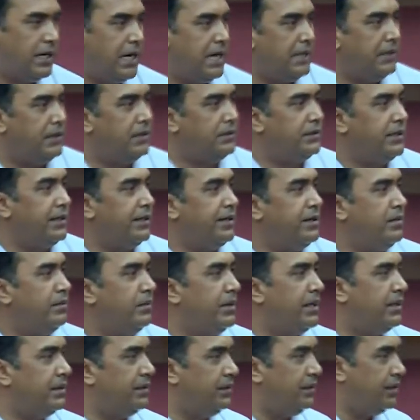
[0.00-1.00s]
at the second
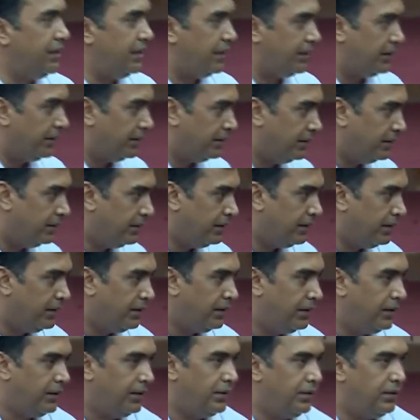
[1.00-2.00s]
base G.
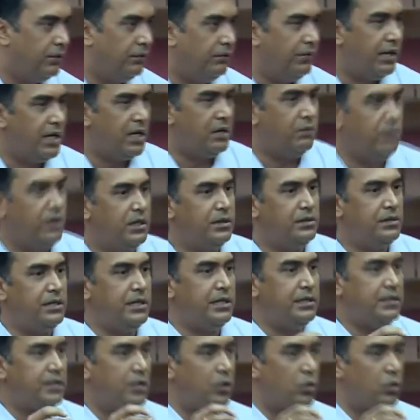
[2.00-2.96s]
Wherever G is